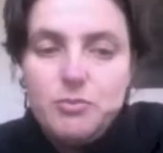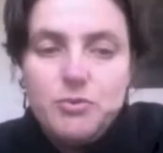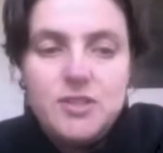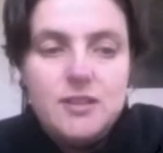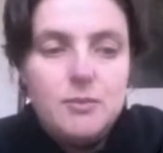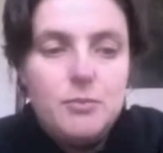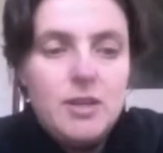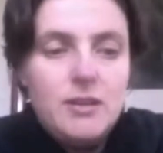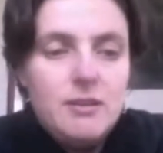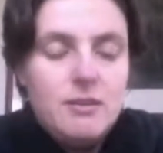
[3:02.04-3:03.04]
says, and
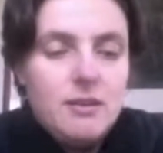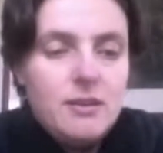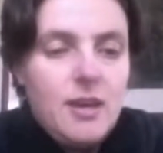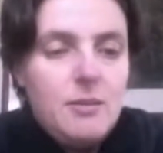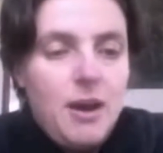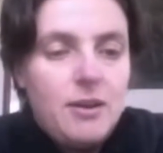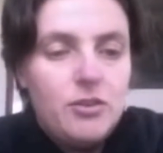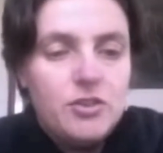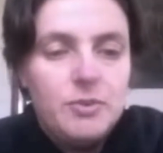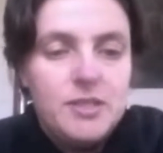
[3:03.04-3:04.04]
we think a key part of the
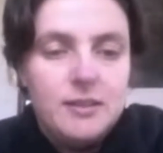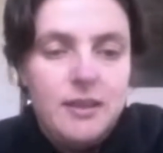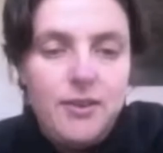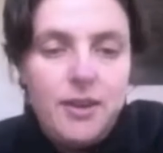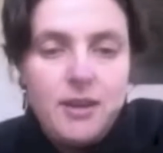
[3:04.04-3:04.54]
gospel is to love our